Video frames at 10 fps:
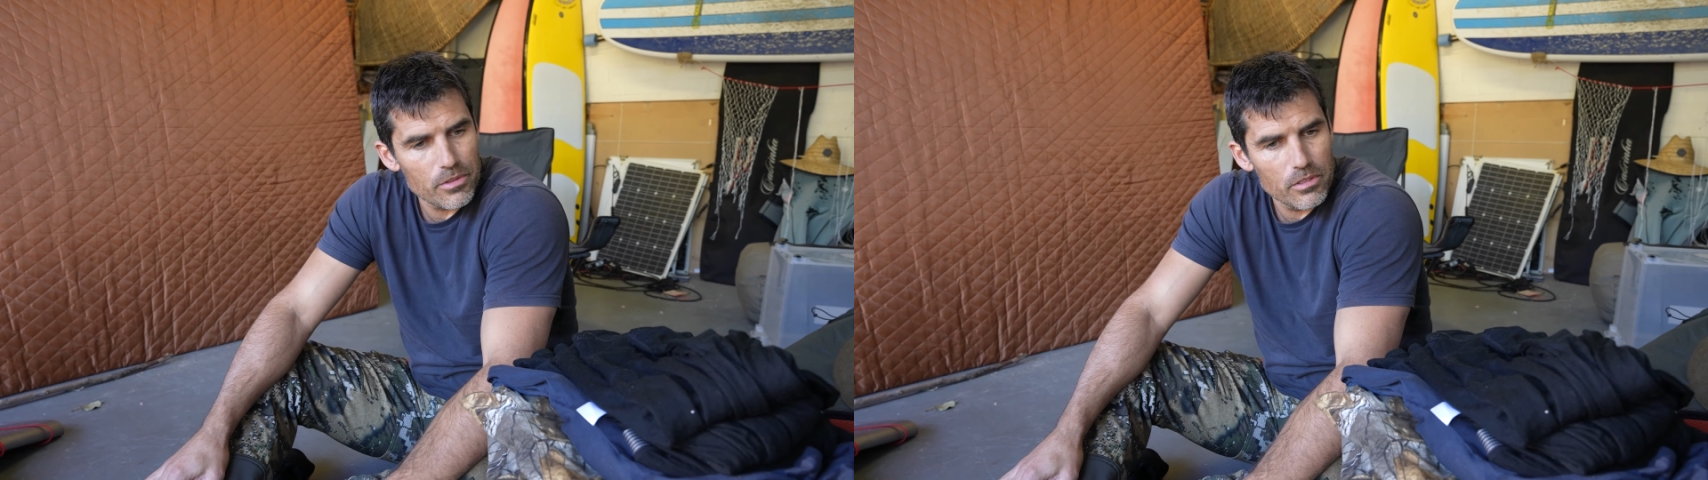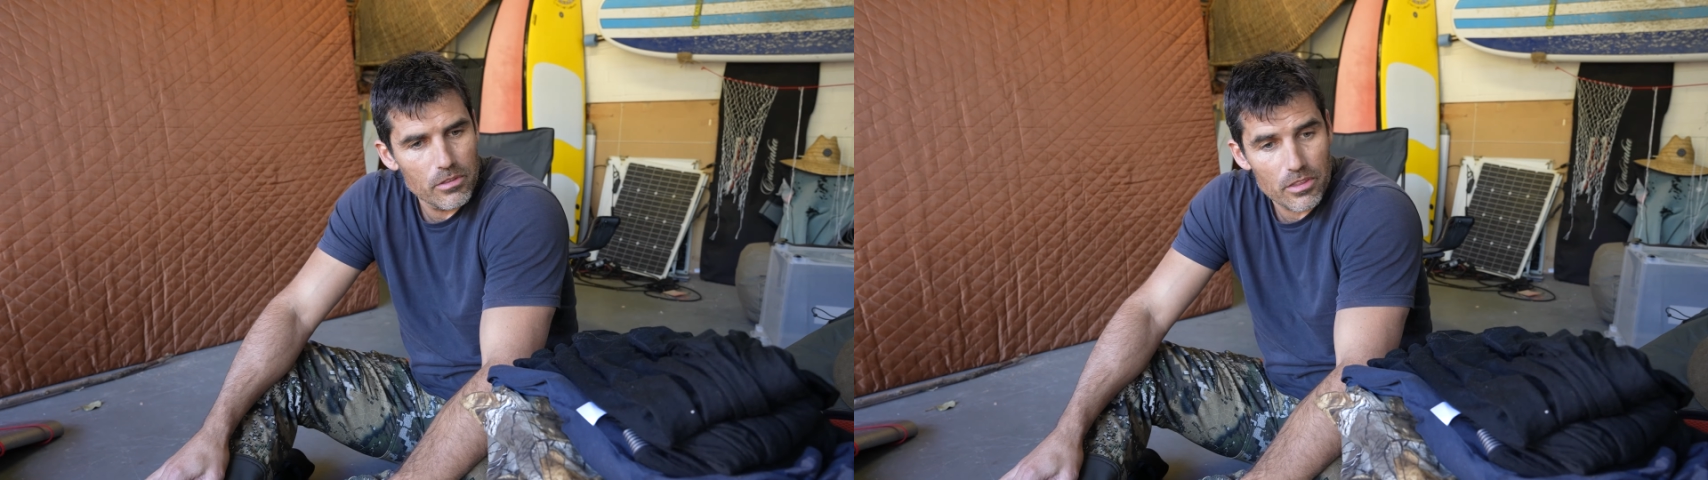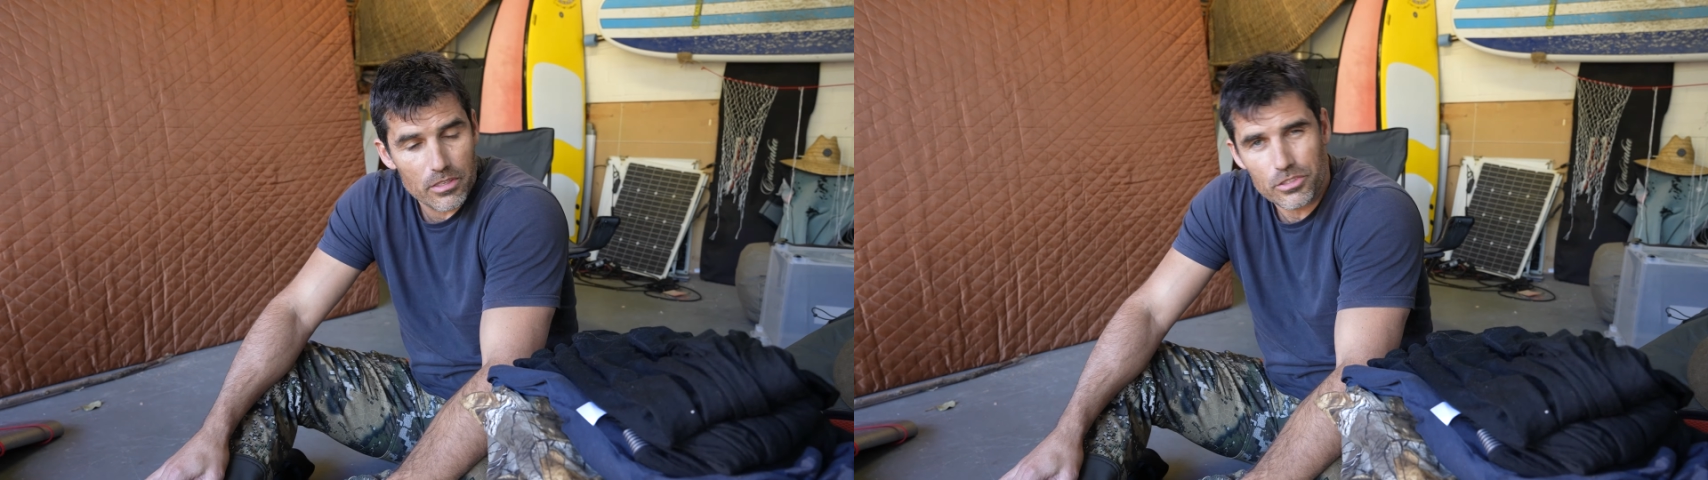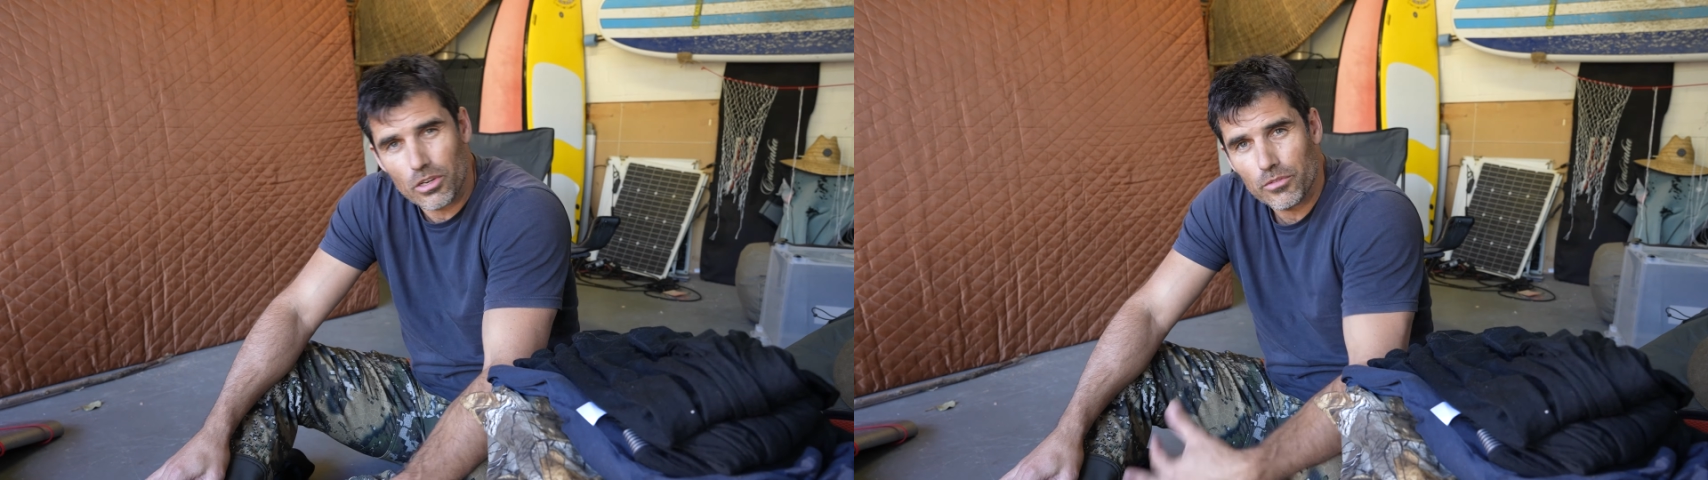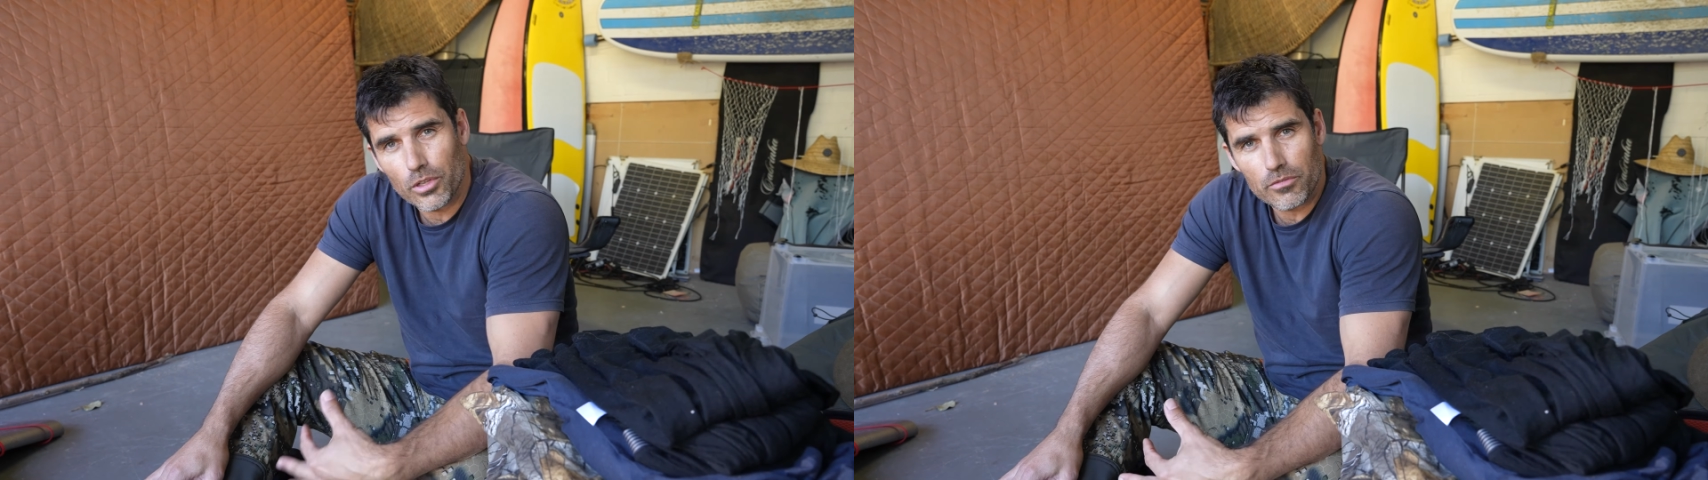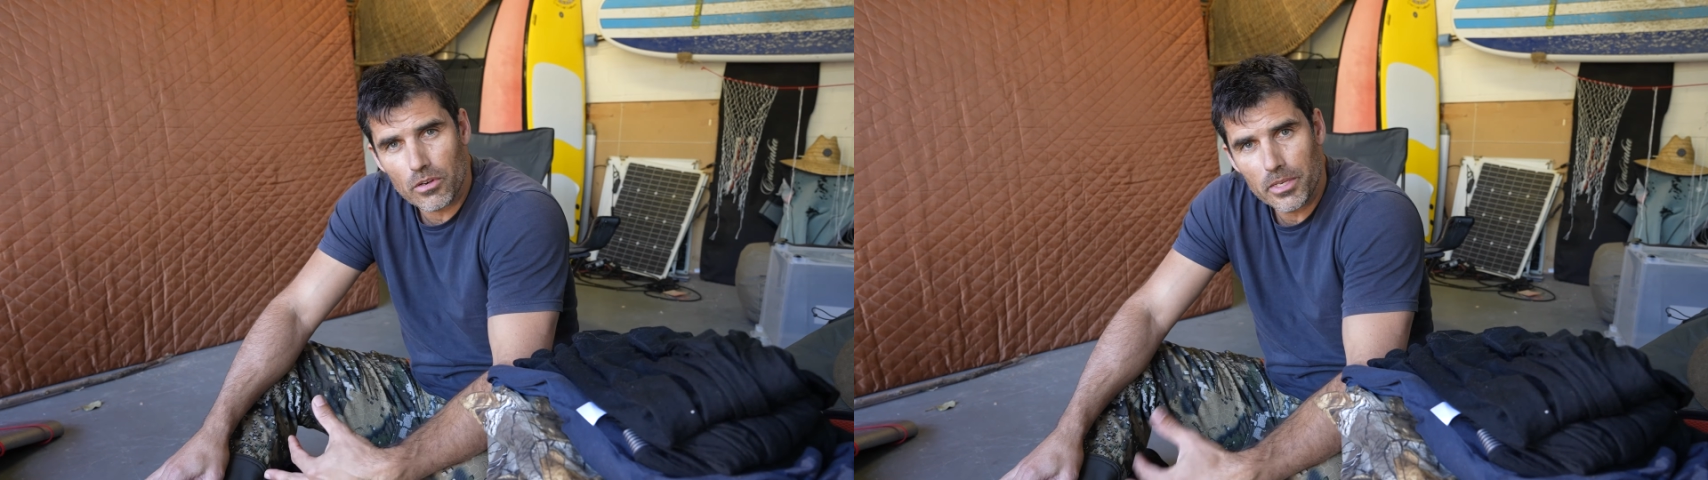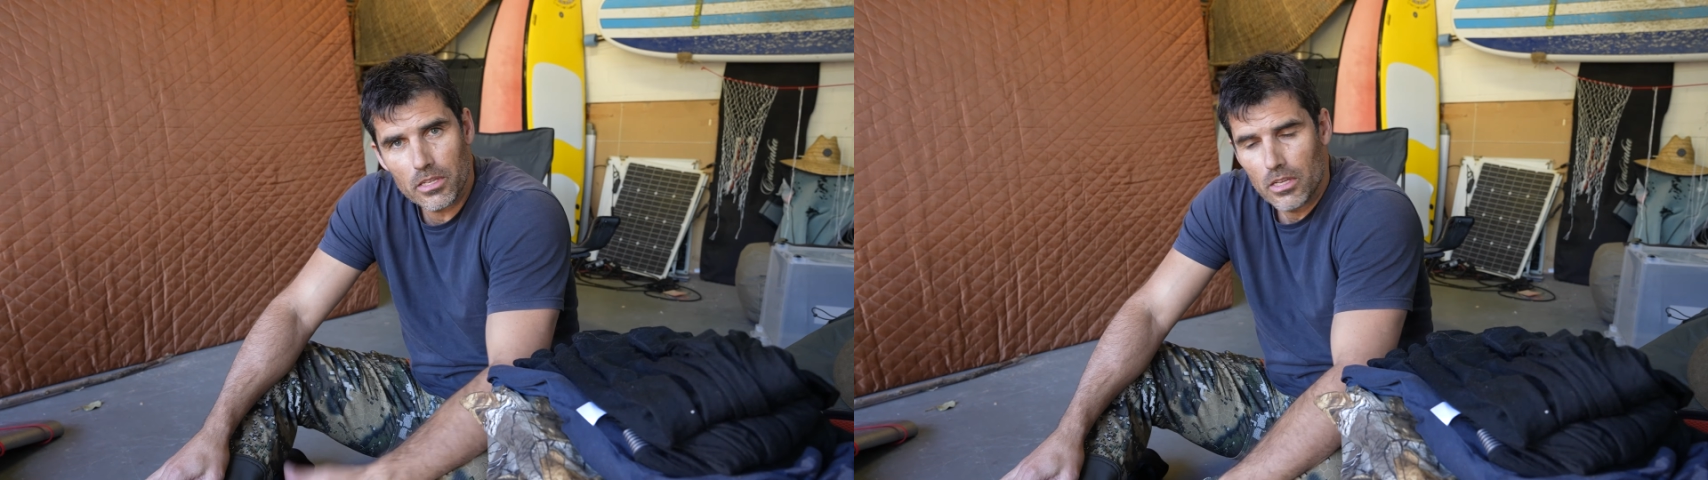you the things that I've learnt from it